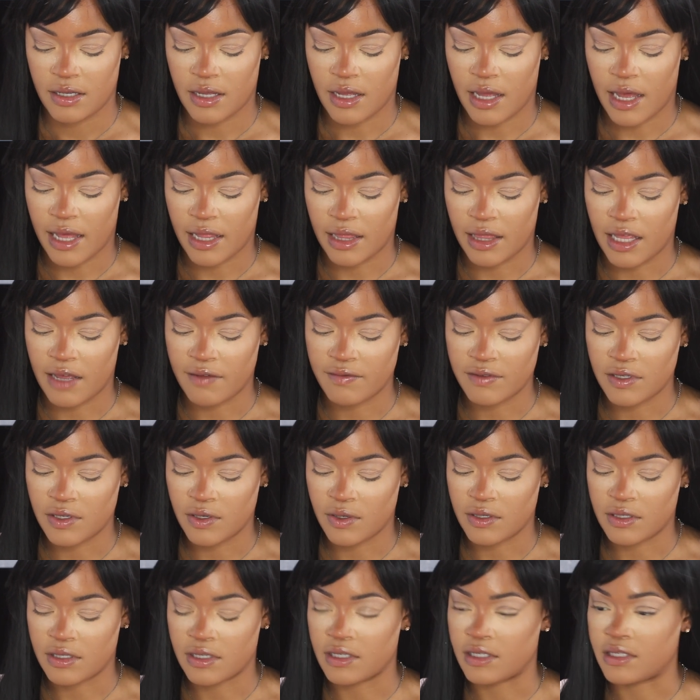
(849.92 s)
I love to
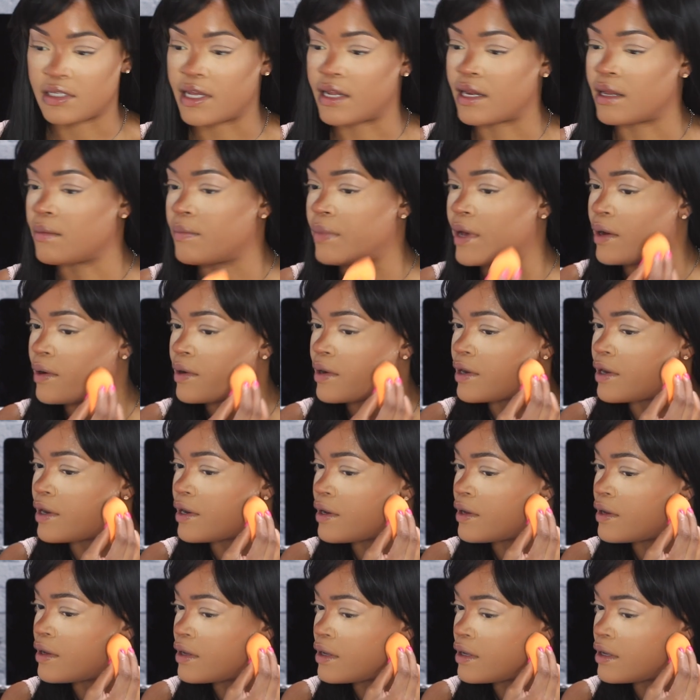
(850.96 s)
use this setting
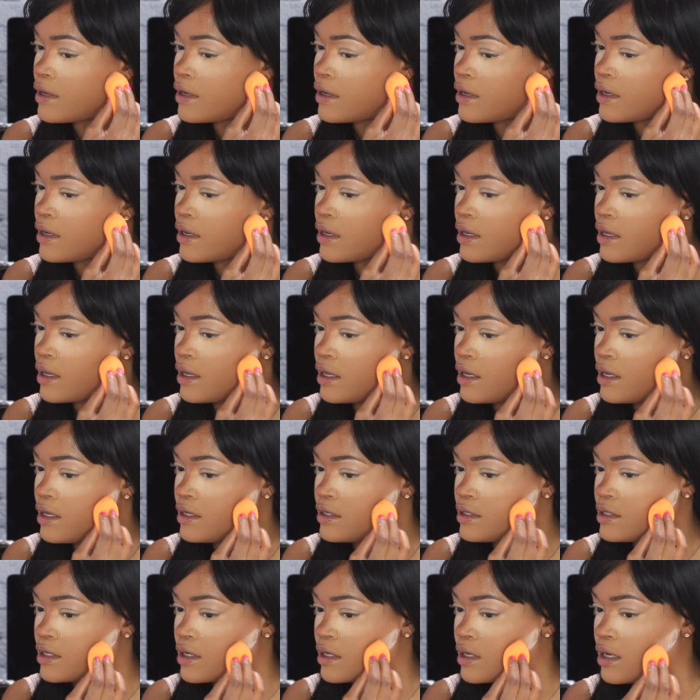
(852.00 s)
powder
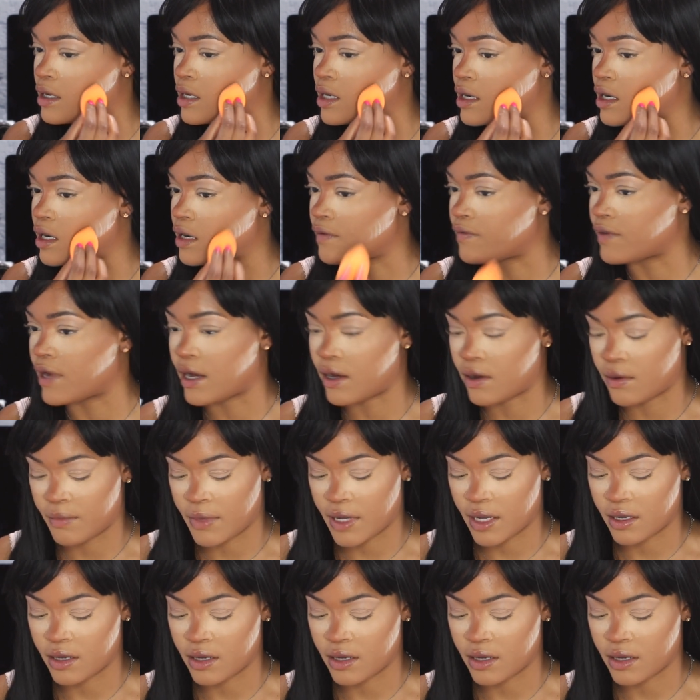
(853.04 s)
to carve out my